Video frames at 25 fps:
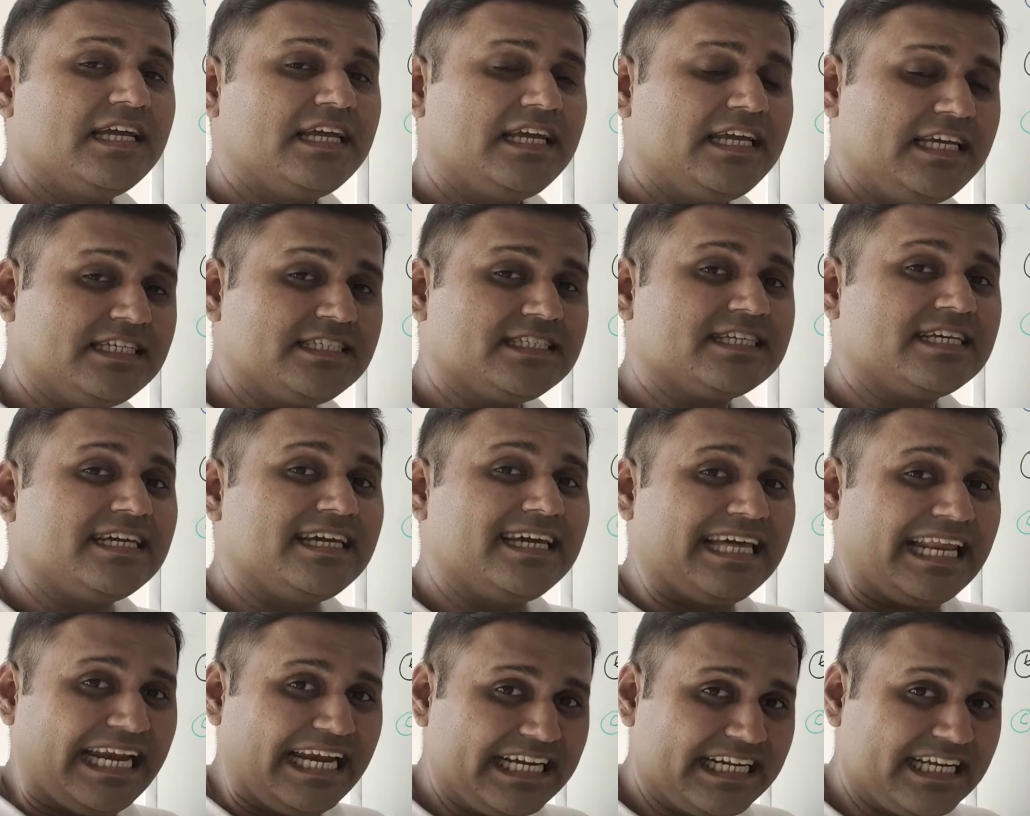
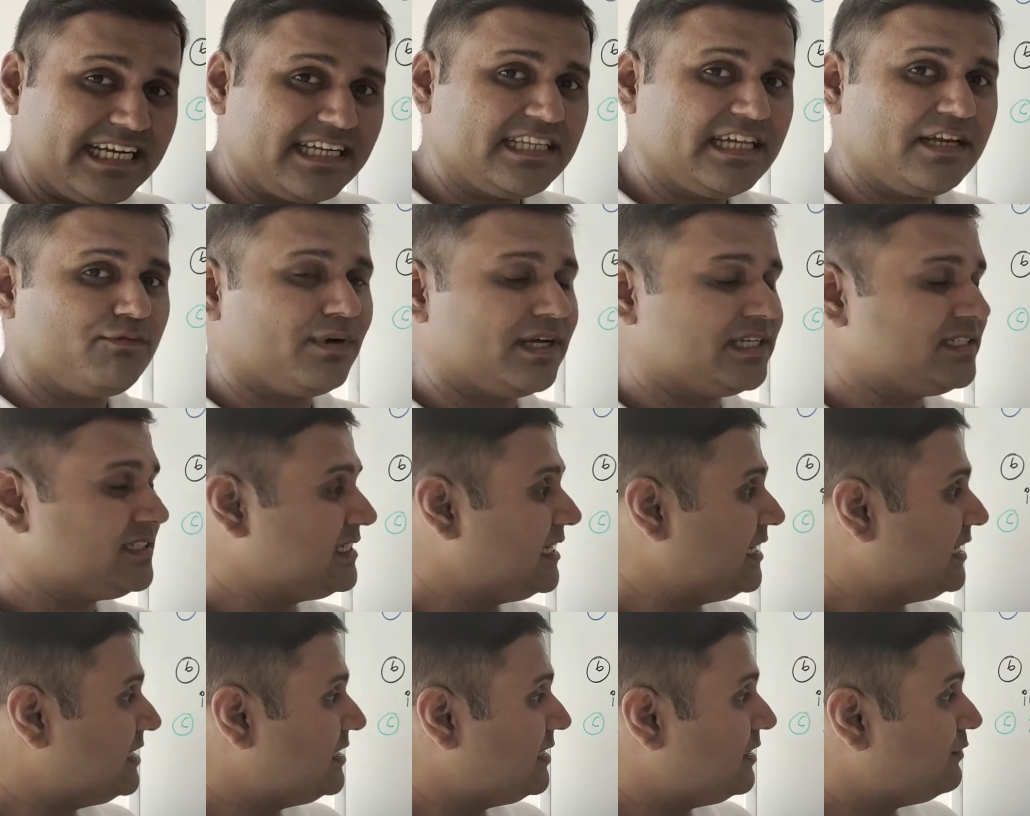is greater than
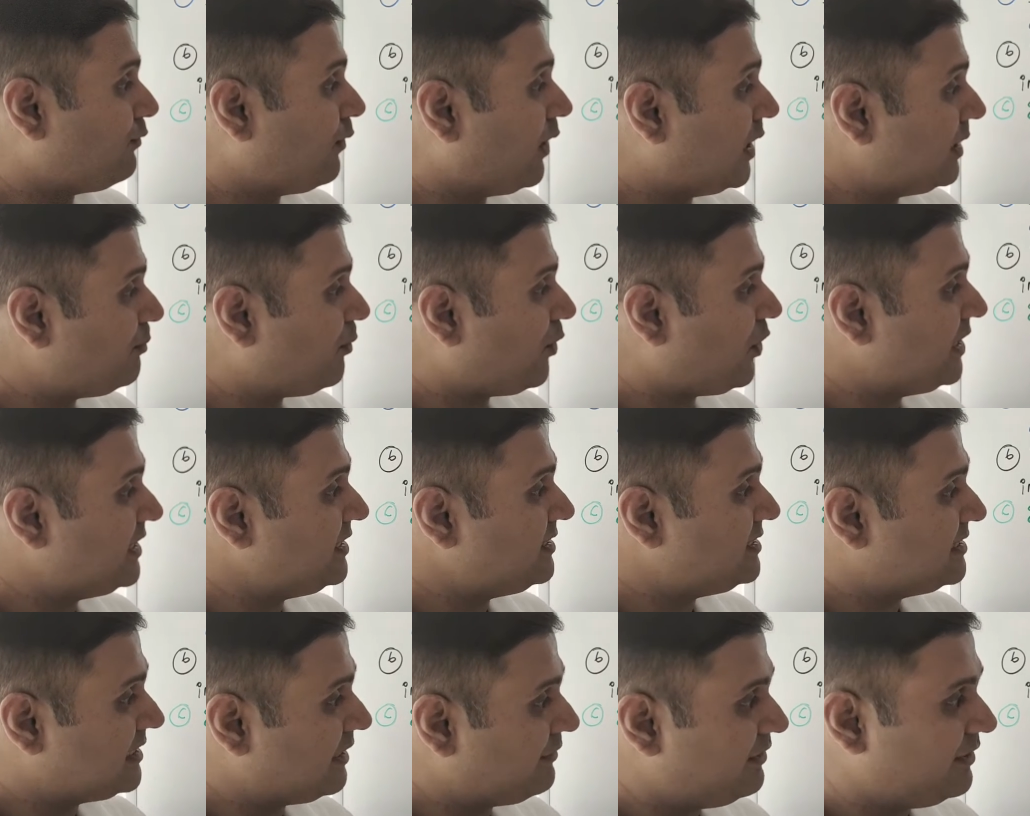
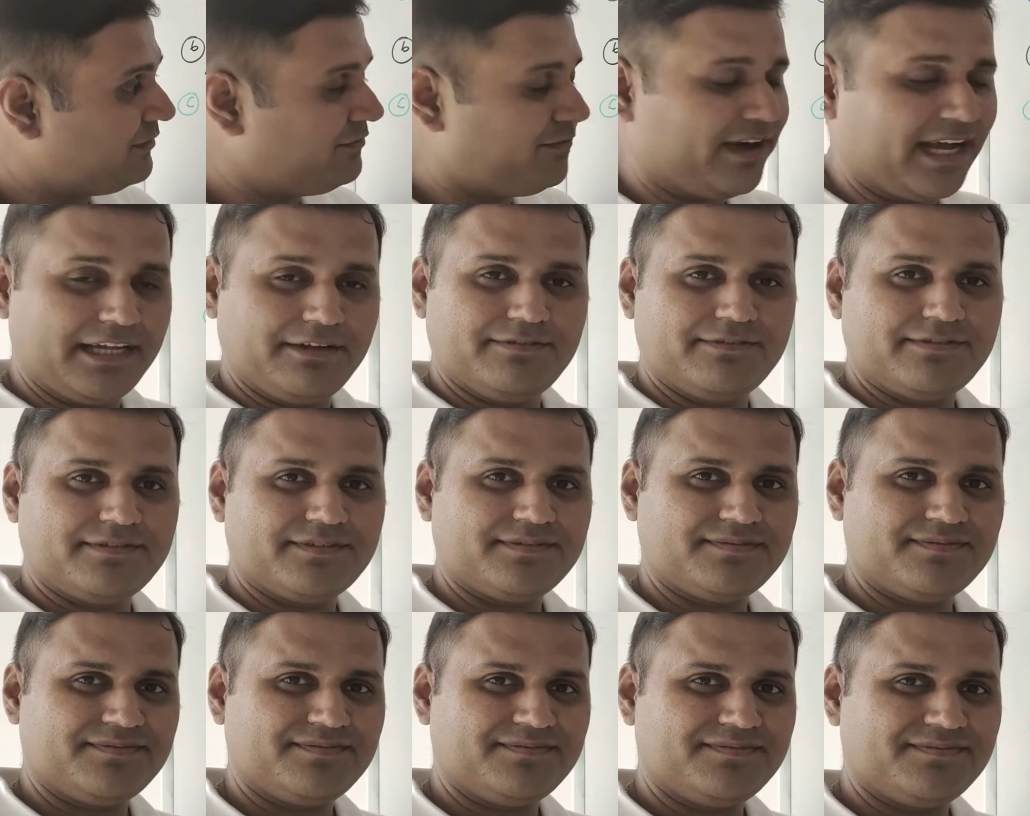
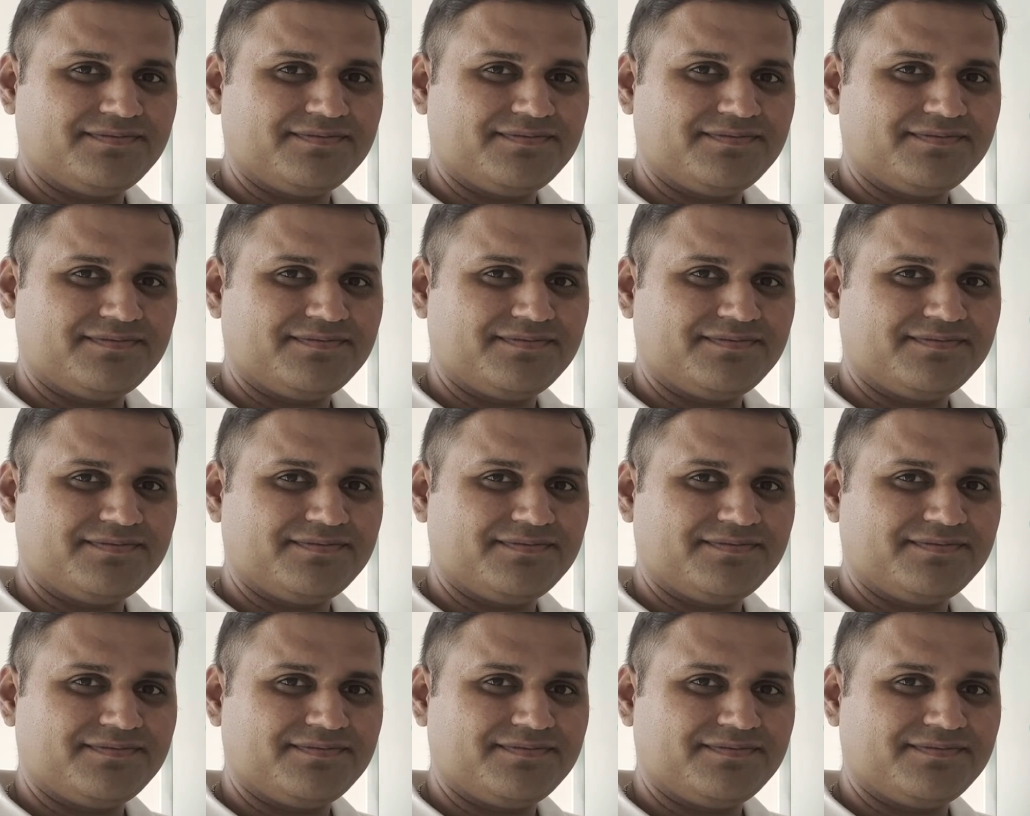1.75,